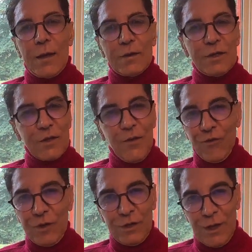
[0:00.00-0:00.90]
and it is
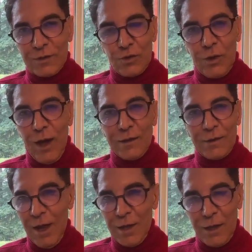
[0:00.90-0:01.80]
a free test. You
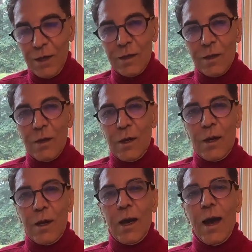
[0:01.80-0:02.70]
can take it,
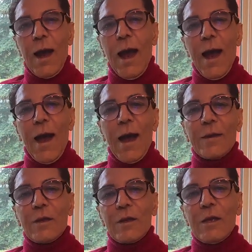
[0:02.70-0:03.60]

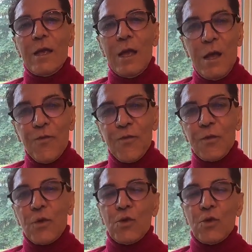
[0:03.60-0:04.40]
and if